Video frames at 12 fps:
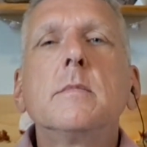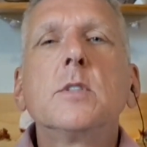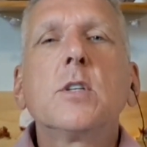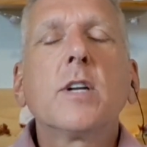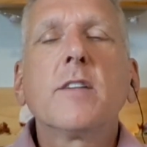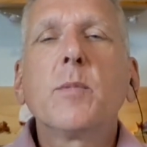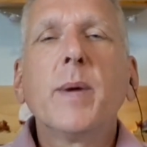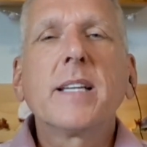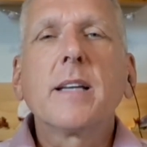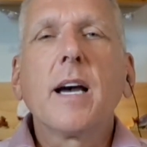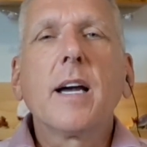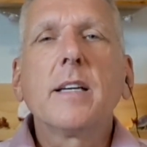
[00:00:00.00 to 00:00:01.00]
You don't have to make
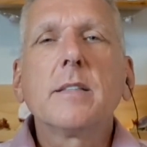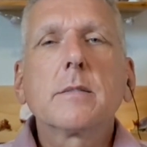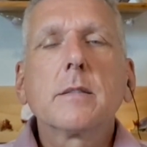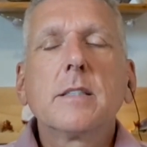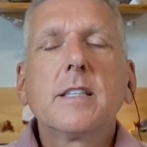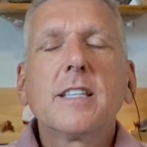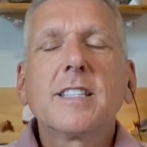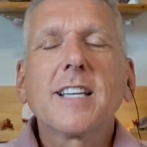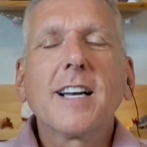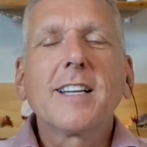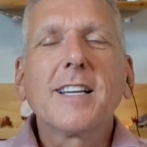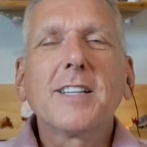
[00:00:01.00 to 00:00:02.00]
the eyes.
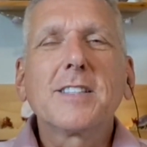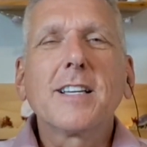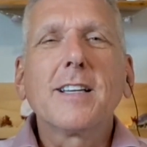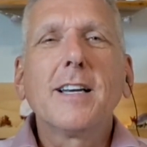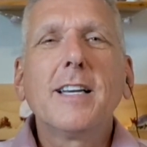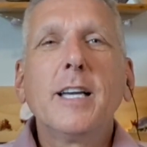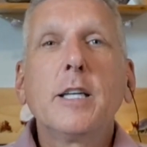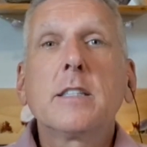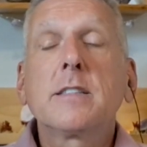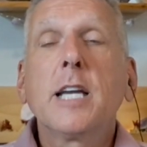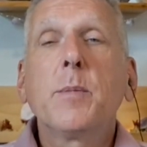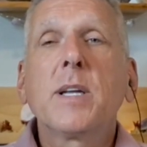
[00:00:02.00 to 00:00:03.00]
And it's
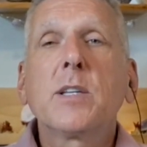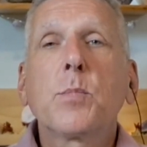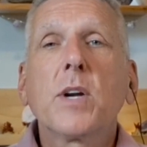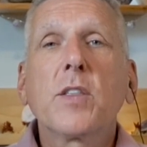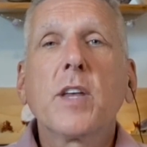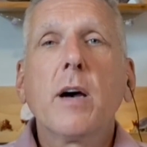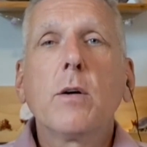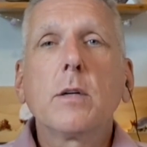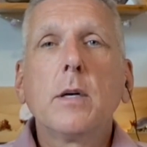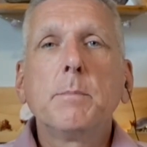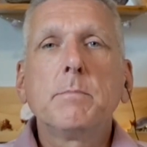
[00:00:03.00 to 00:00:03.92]
same on the breath out.